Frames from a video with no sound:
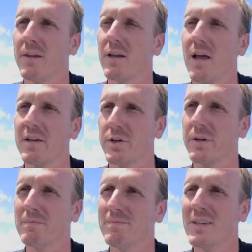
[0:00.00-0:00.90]
in the
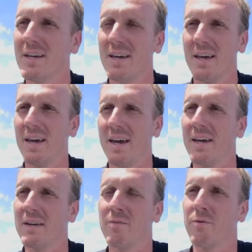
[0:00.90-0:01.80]
classroom.
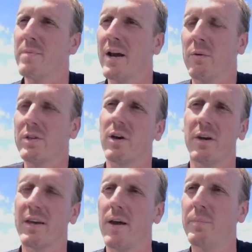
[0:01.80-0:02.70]
And from there, we
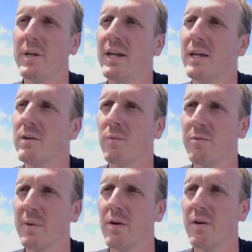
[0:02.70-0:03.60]
started the company, and
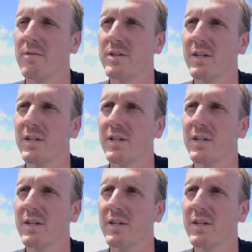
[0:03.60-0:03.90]
we've been going ever